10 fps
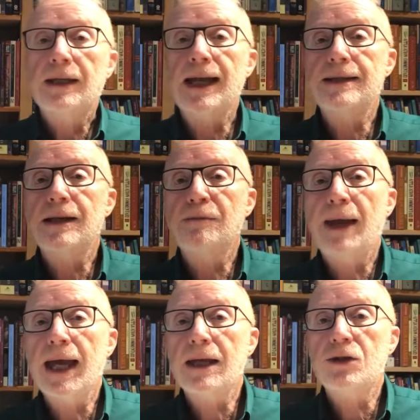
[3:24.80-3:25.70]
getting
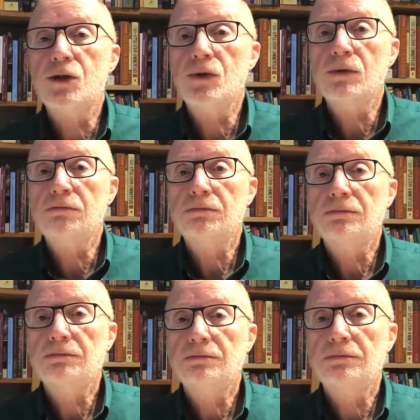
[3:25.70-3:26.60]
back to
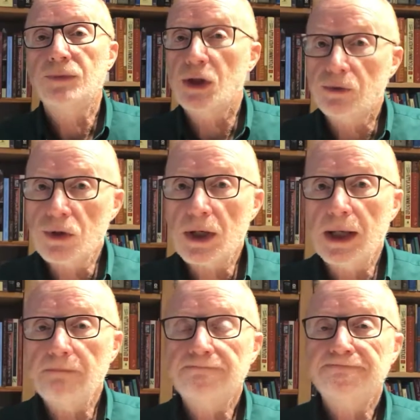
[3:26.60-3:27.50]

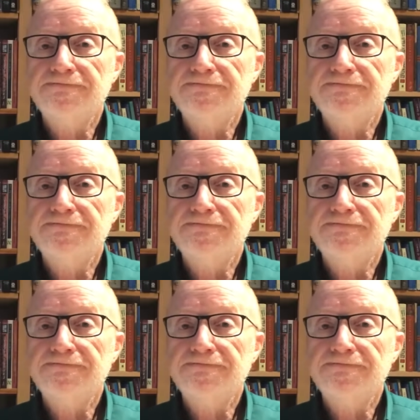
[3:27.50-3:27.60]
Jerusalem,